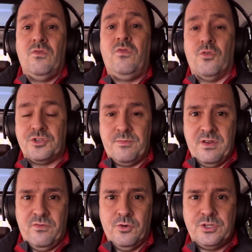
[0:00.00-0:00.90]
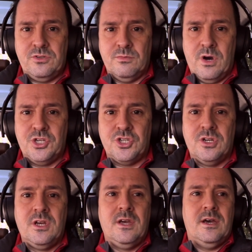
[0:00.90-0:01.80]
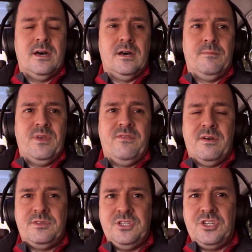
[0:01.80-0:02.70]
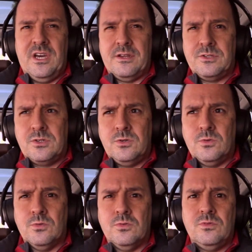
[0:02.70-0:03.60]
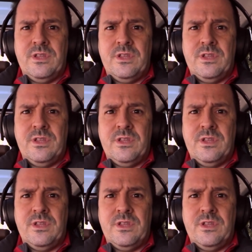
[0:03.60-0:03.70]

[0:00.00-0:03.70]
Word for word: force my voice too much. Um, if I'm teaching at a school,